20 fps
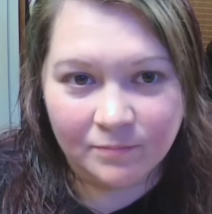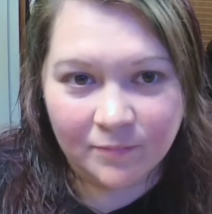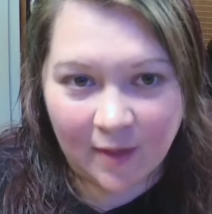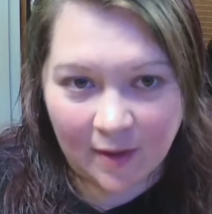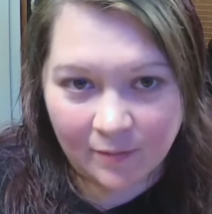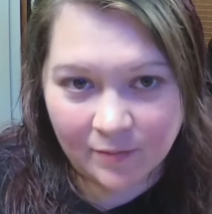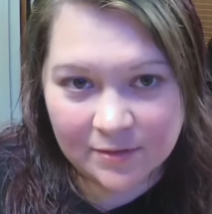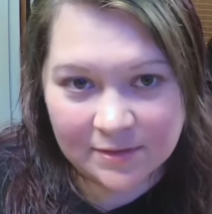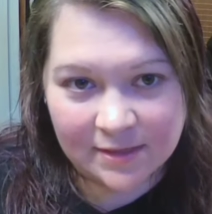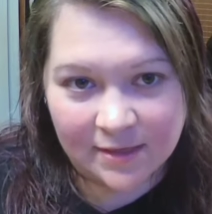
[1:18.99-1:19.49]

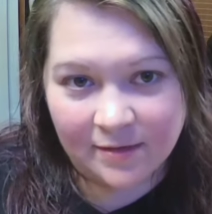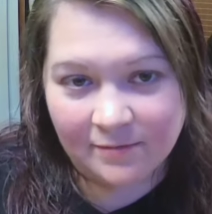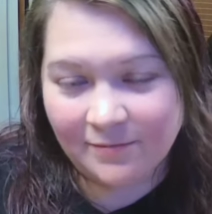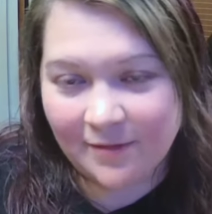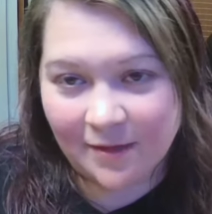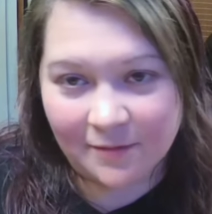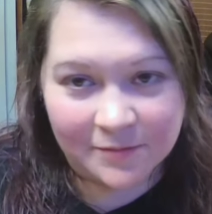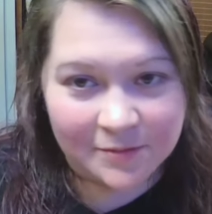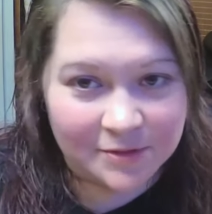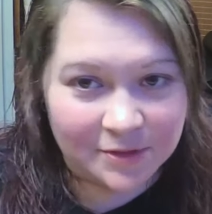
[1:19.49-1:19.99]
That was it,
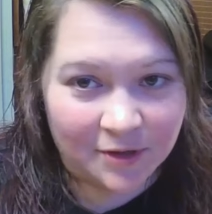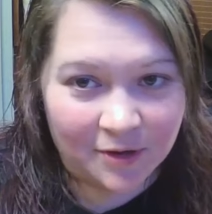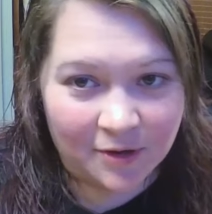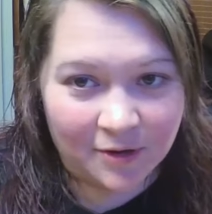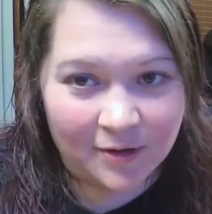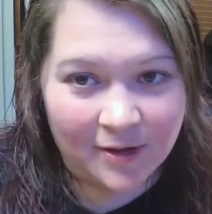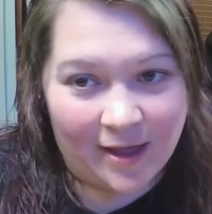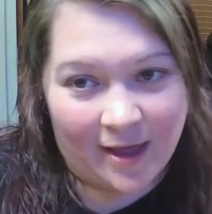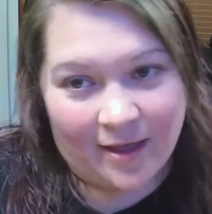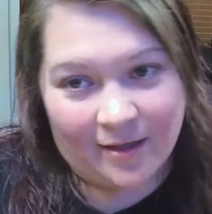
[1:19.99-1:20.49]
that was
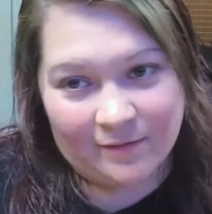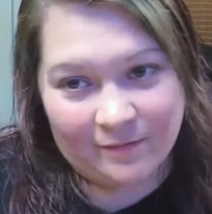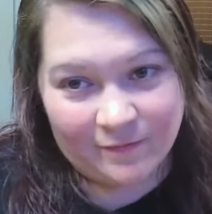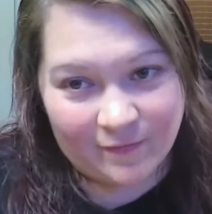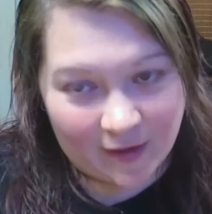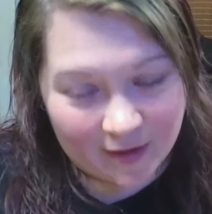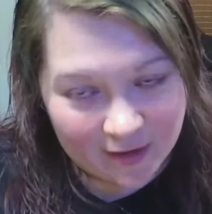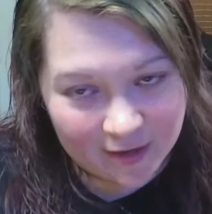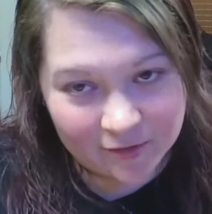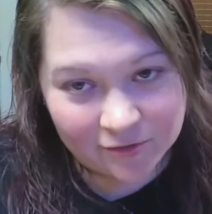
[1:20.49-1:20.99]
all, and
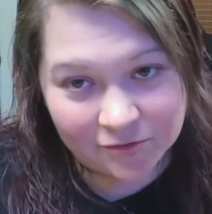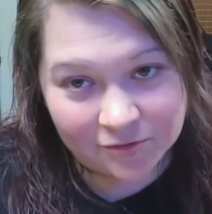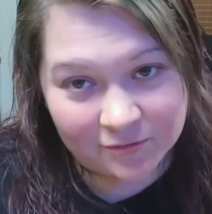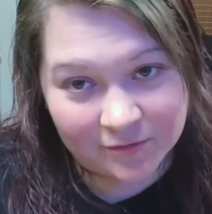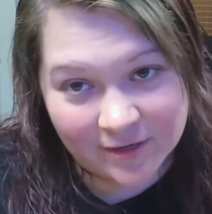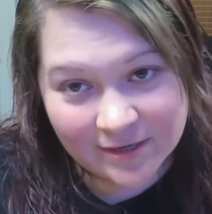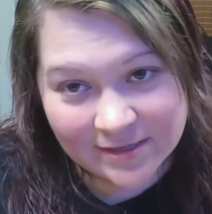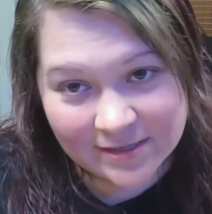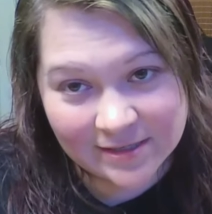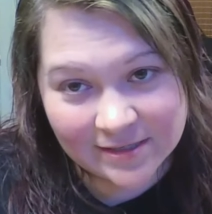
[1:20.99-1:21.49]
financial
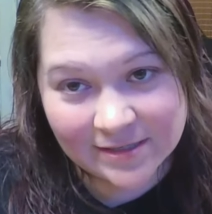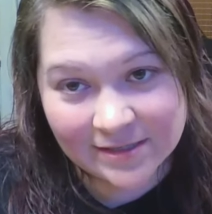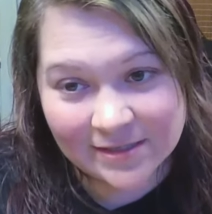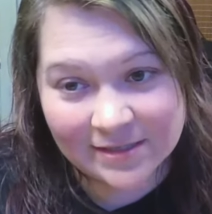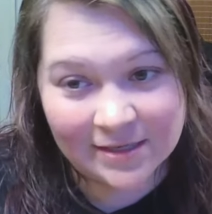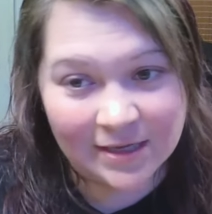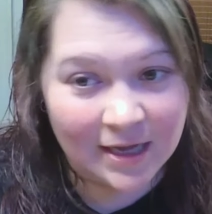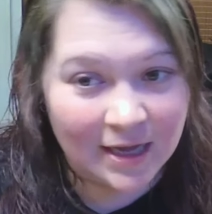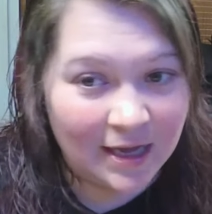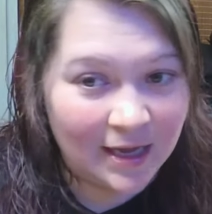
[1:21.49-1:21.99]

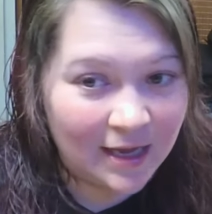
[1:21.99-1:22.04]
reasons,